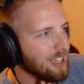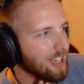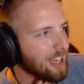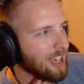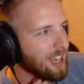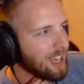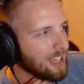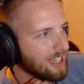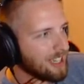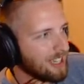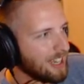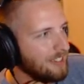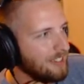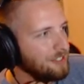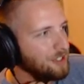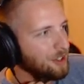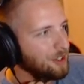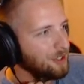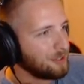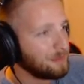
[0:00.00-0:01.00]
And have
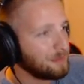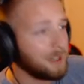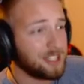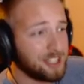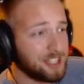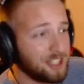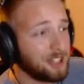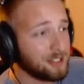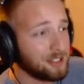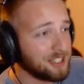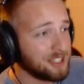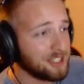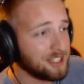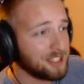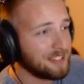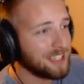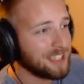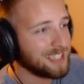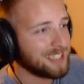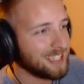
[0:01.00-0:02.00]
grown much closer,
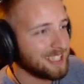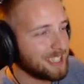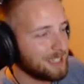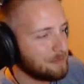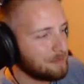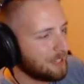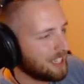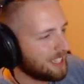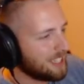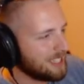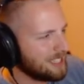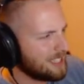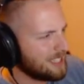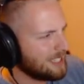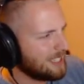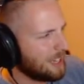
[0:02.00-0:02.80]
obviously, because,